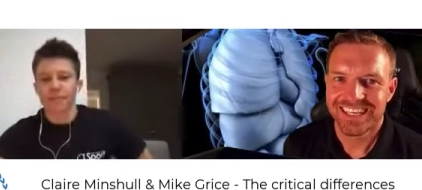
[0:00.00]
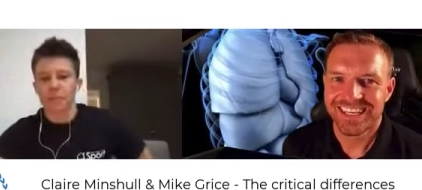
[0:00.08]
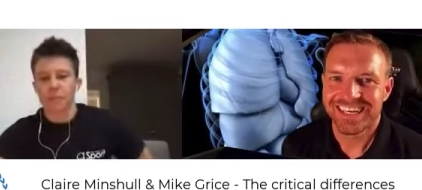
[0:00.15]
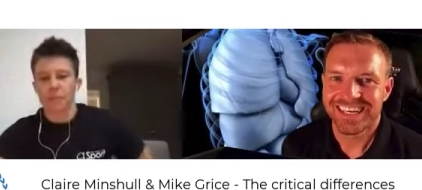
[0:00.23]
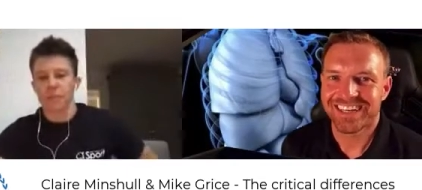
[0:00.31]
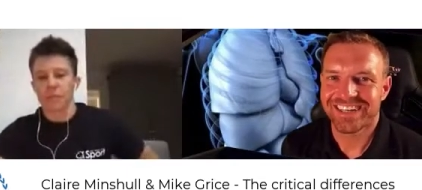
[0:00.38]

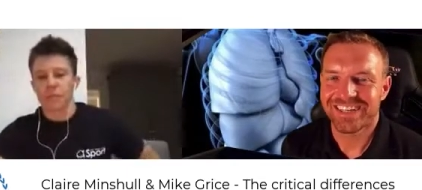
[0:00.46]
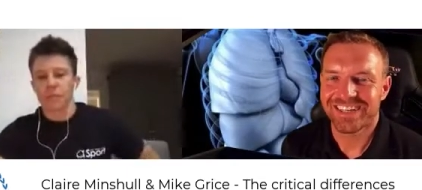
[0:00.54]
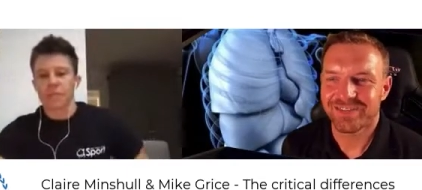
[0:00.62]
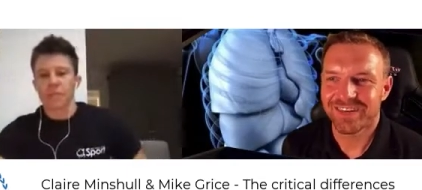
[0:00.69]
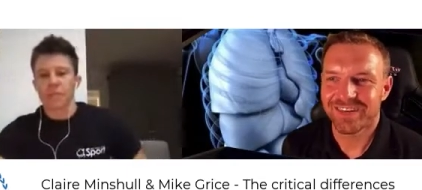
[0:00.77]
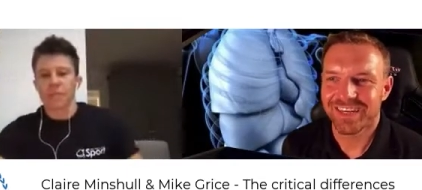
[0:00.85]

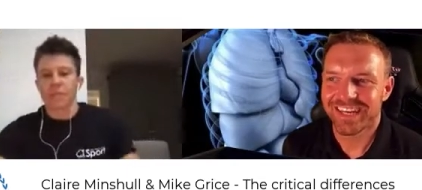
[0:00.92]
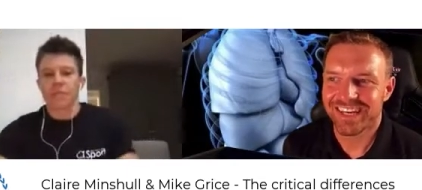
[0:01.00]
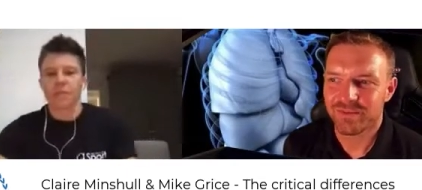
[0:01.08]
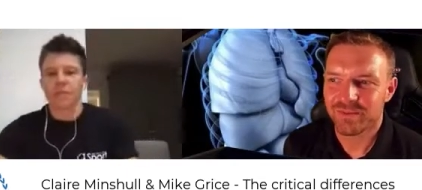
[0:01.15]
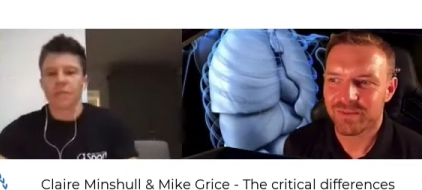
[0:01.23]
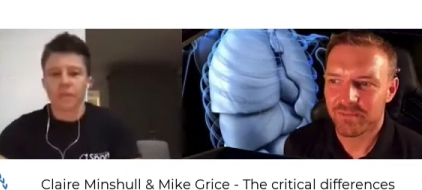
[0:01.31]
Speaker 1: um, and
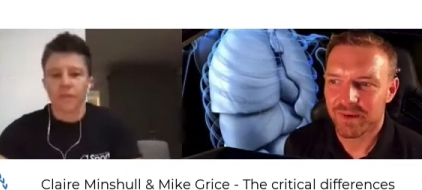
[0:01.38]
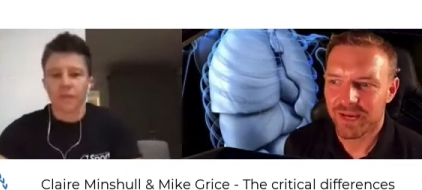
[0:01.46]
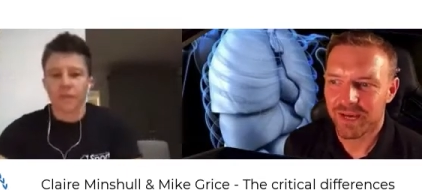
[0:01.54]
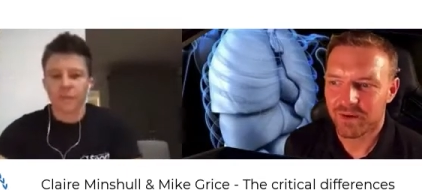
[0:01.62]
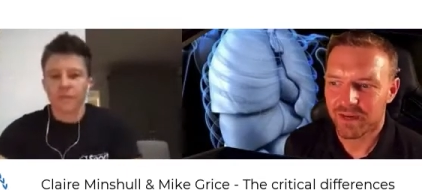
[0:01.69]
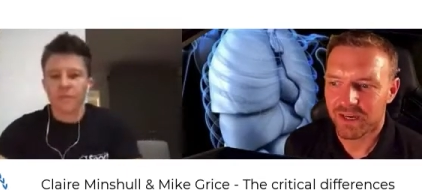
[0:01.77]
it was
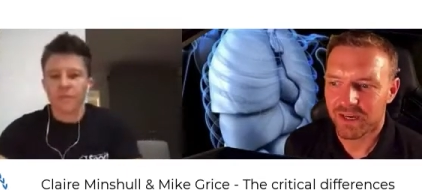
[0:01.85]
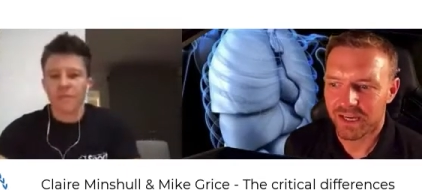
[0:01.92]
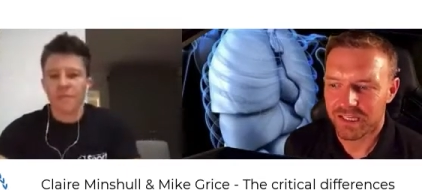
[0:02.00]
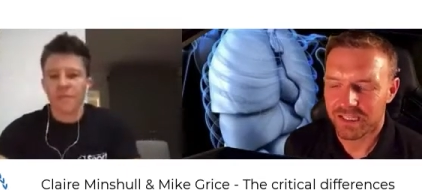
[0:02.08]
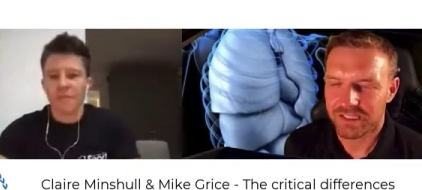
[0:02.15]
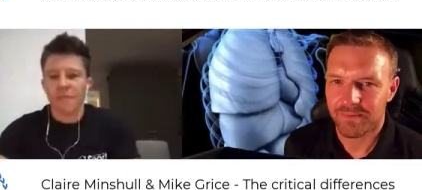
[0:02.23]
about
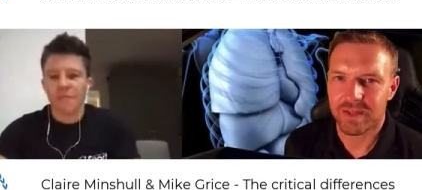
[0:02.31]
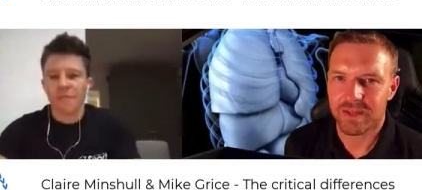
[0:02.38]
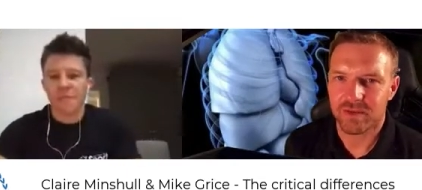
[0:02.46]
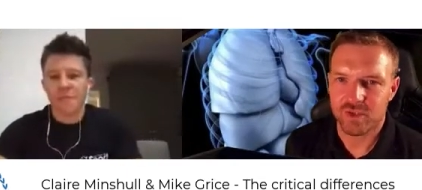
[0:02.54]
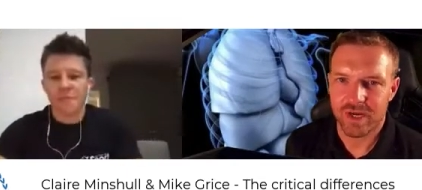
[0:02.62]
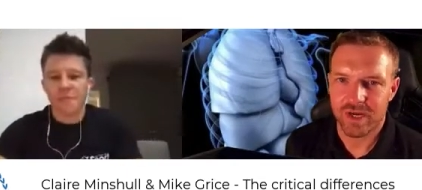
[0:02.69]
uh, it's about the
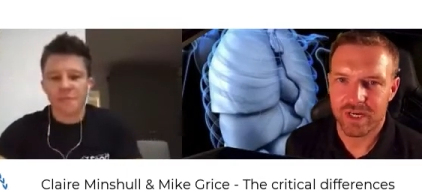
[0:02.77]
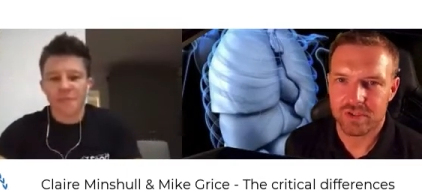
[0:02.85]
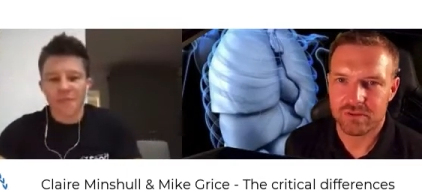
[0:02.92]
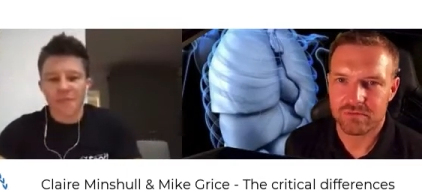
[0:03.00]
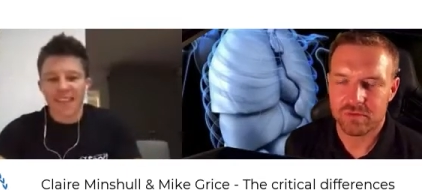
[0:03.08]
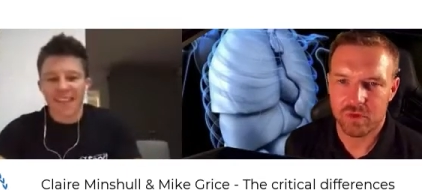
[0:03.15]

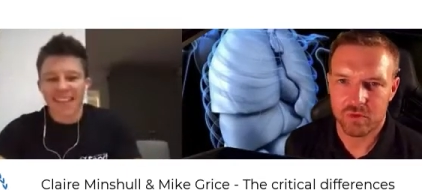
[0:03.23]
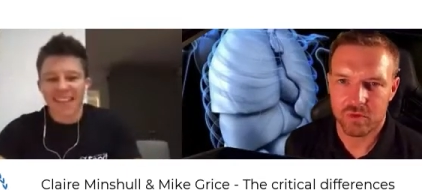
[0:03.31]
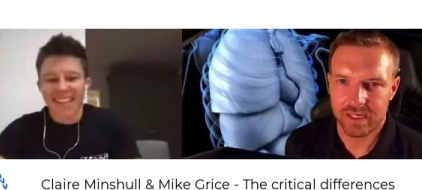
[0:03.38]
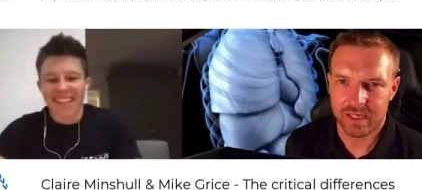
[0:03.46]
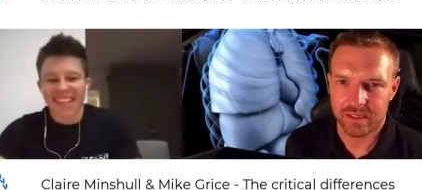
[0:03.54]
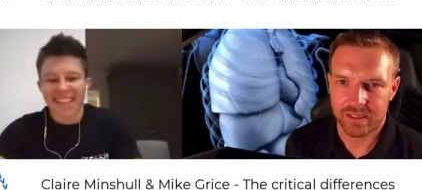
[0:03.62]
stretch
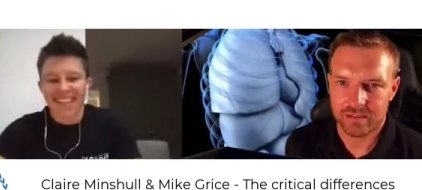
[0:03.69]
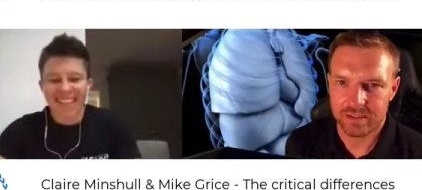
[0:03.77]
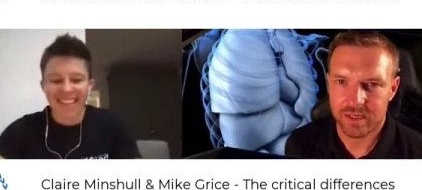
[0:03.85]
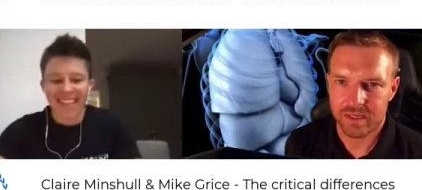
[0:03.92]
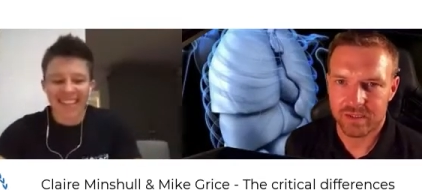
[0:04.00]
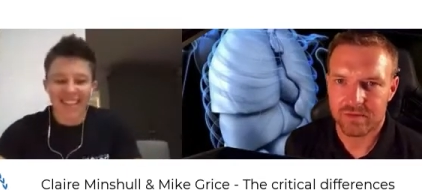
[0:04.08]
shortening
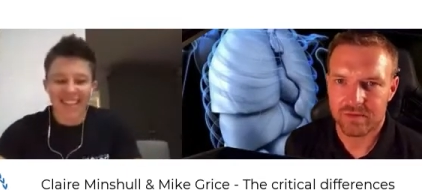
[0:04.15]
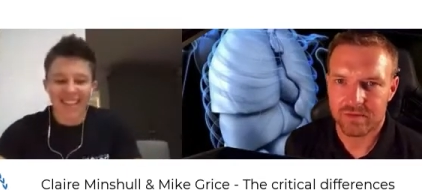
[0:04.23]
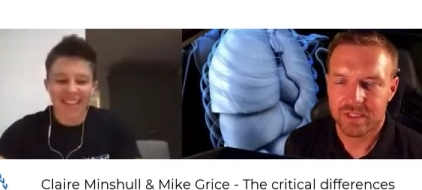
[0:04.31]
cycle.